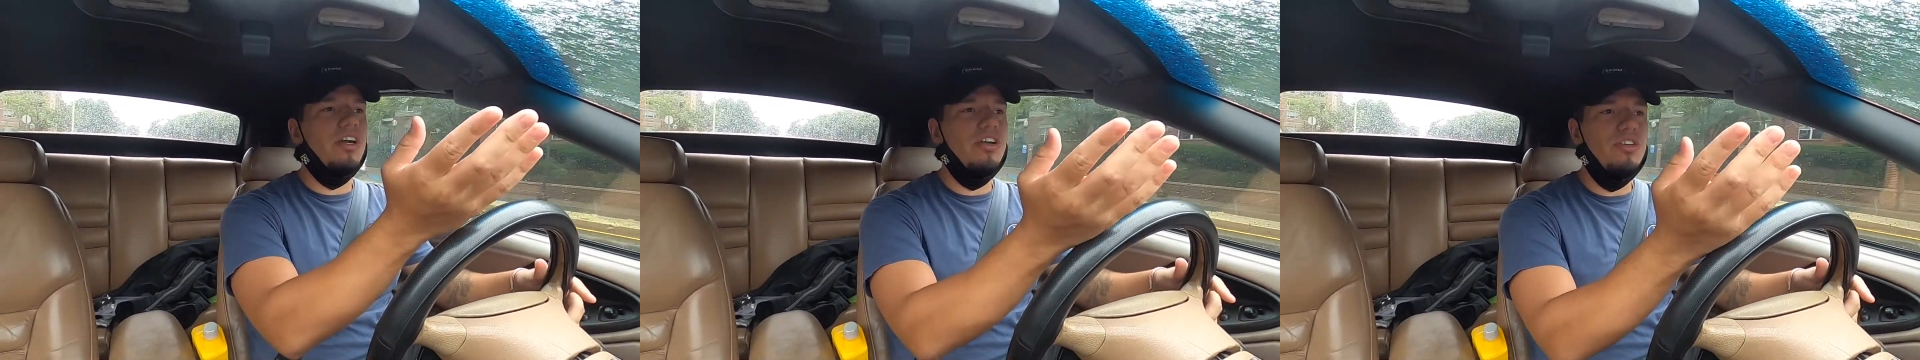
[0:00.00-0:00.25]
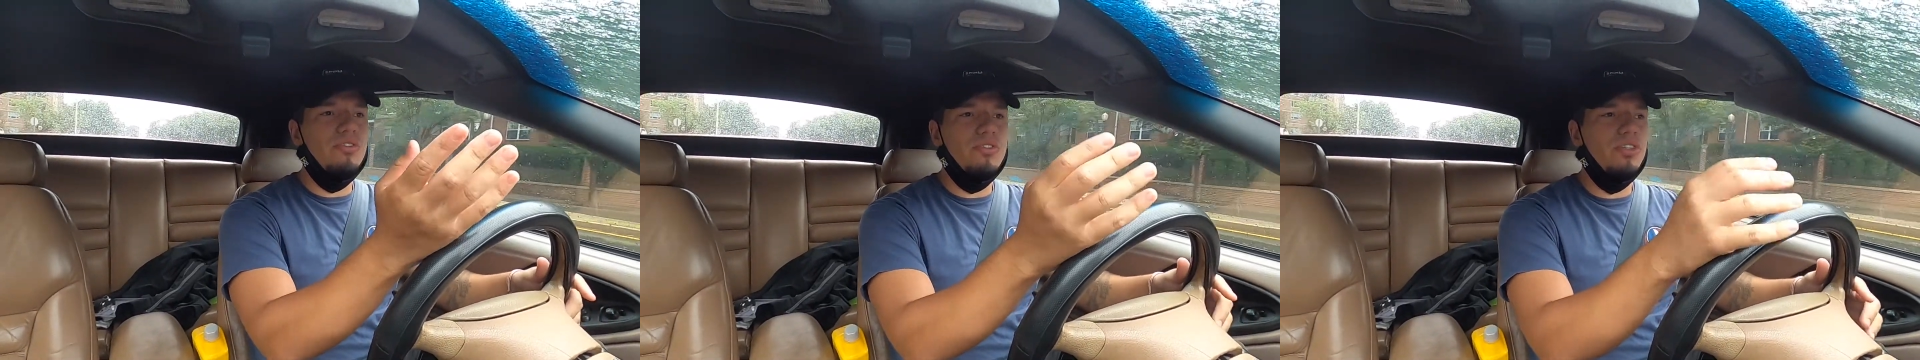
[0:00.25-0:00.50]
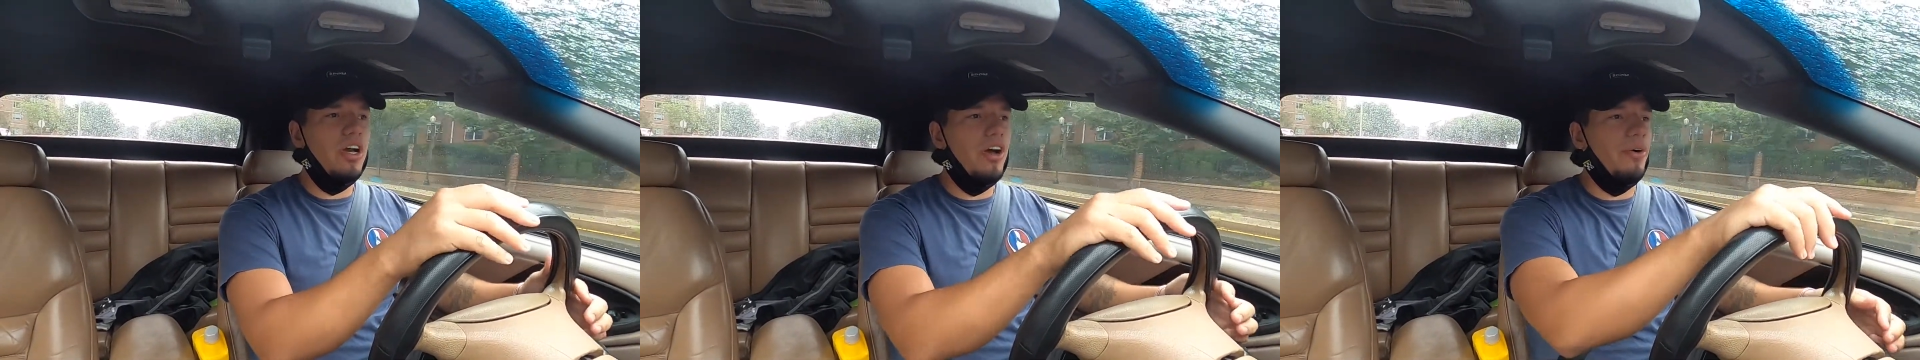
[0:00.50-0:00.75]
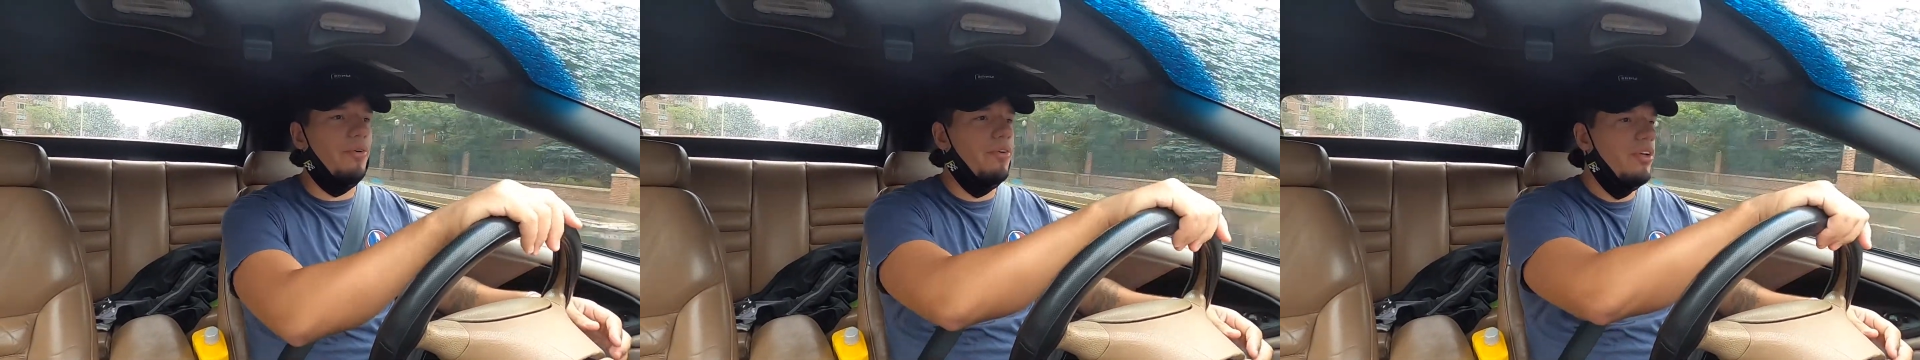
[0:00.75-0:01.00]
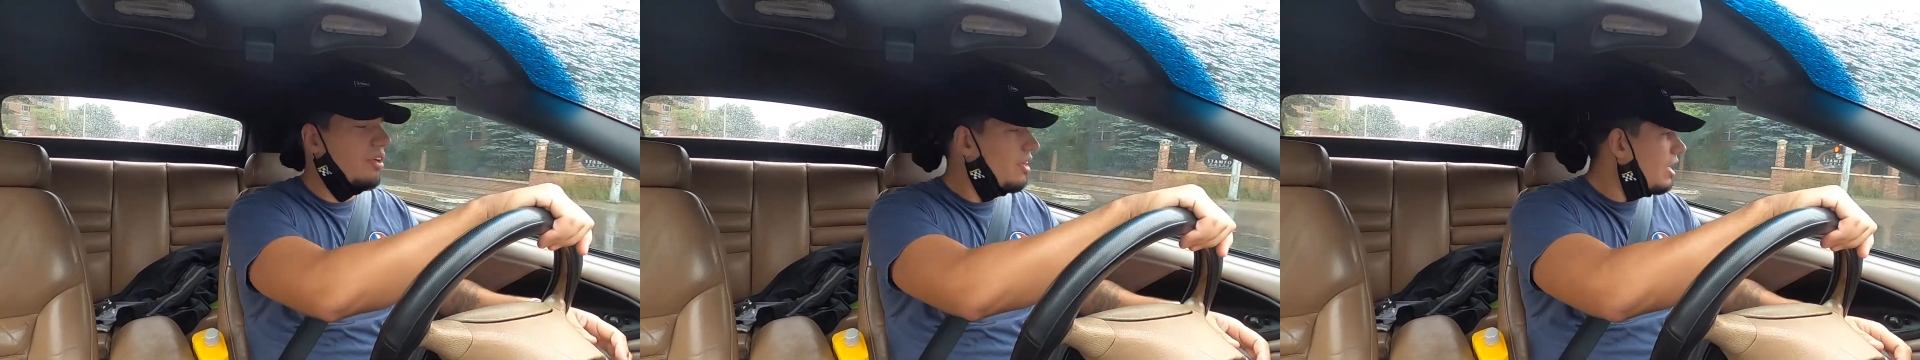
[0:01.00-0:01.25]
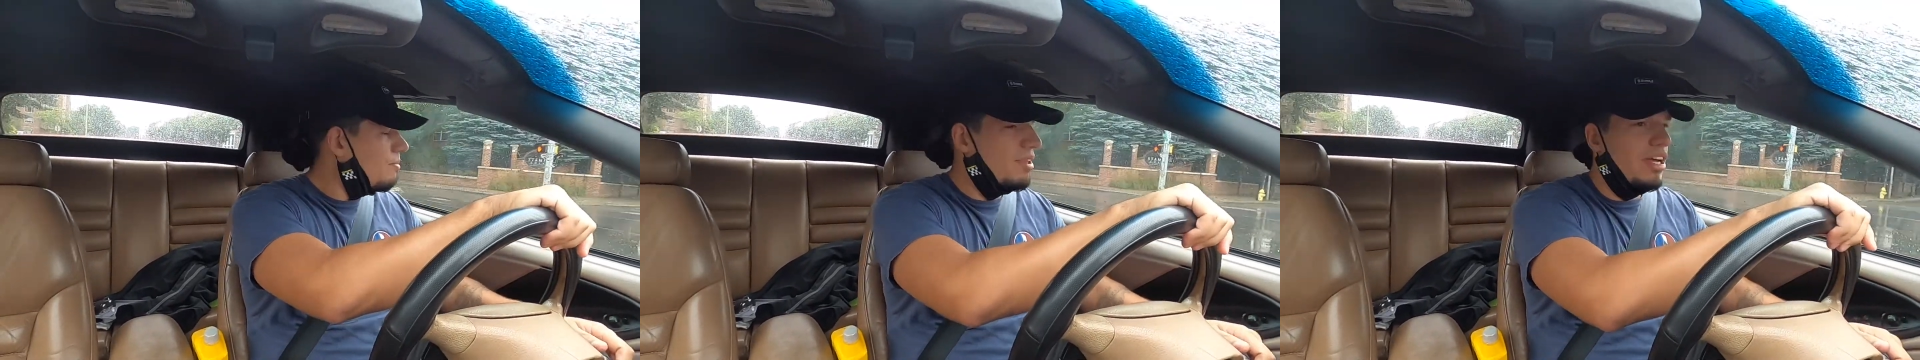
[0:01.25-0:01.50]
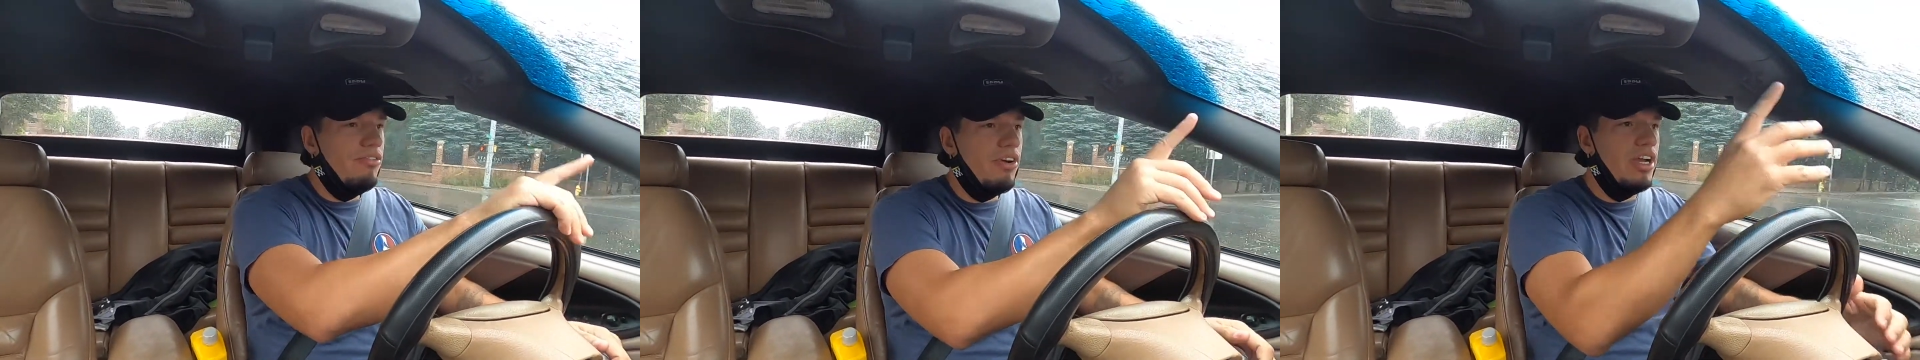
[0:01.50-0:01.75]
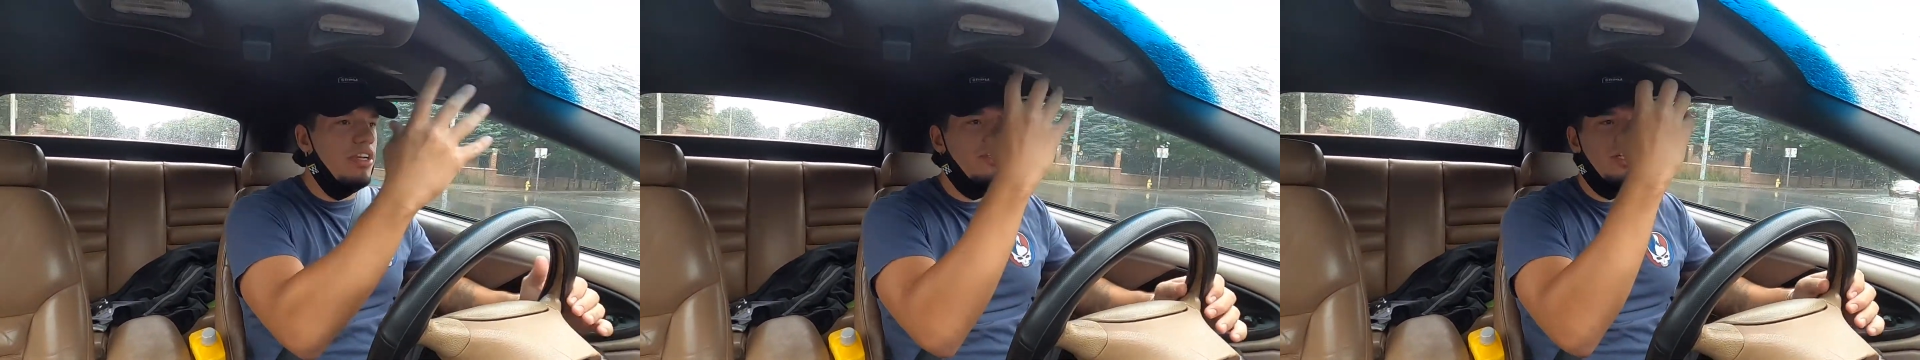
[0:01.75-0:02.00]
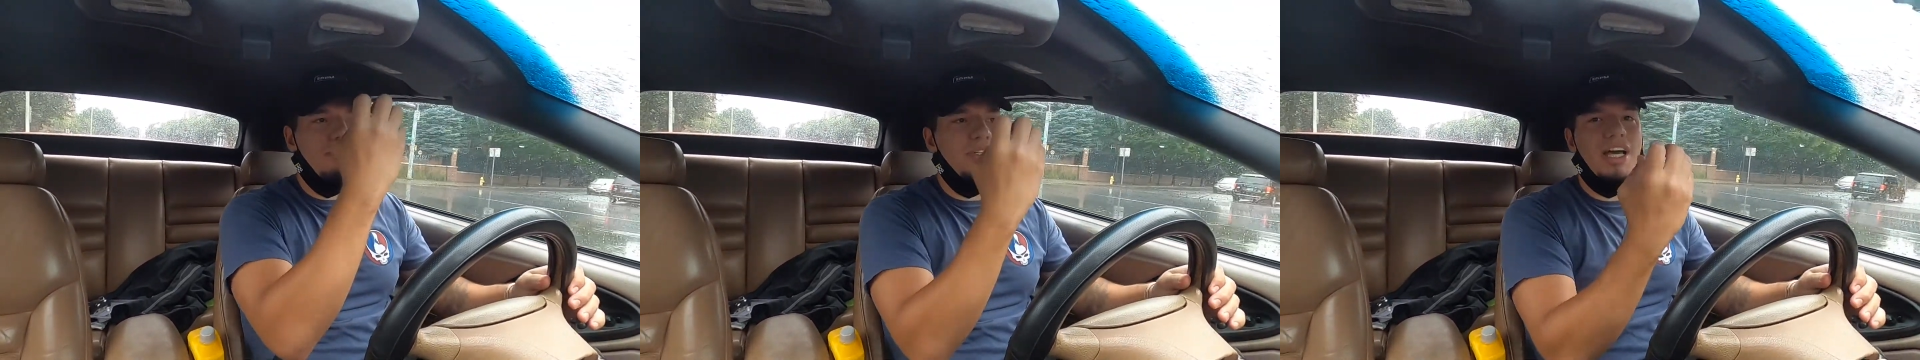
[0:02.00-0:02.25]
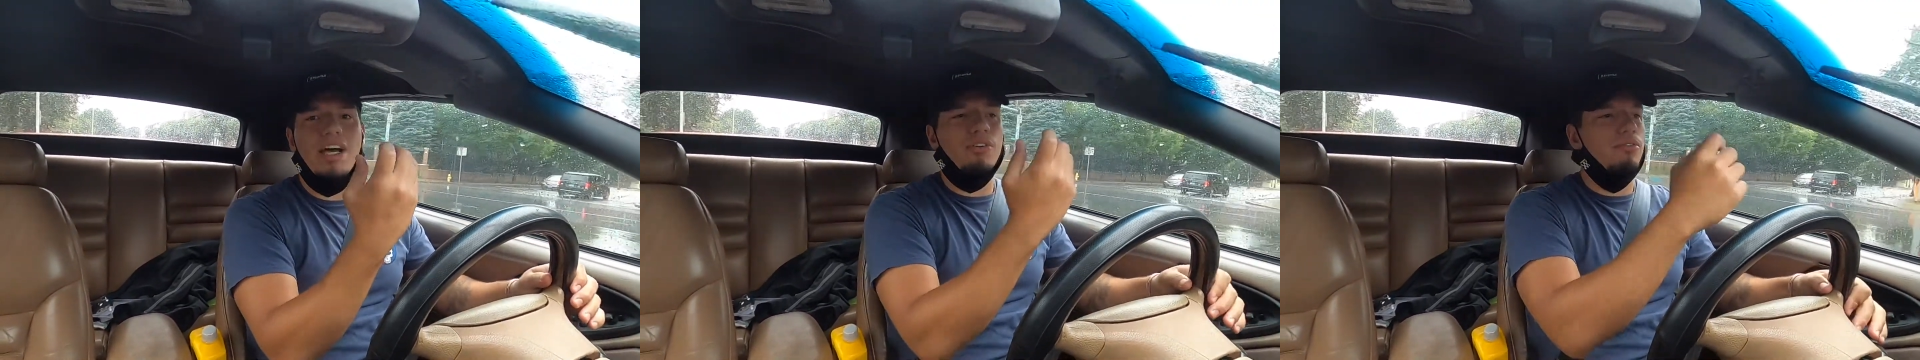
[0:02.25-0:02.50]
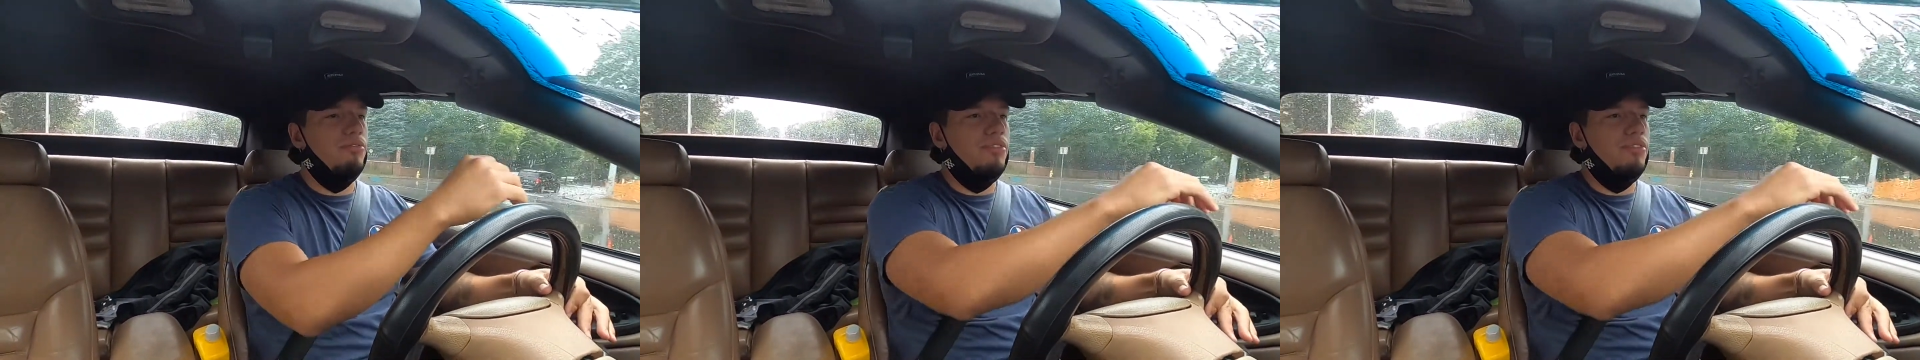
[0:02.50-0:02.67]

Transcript: are you, yo. I mean, that rain is coming down.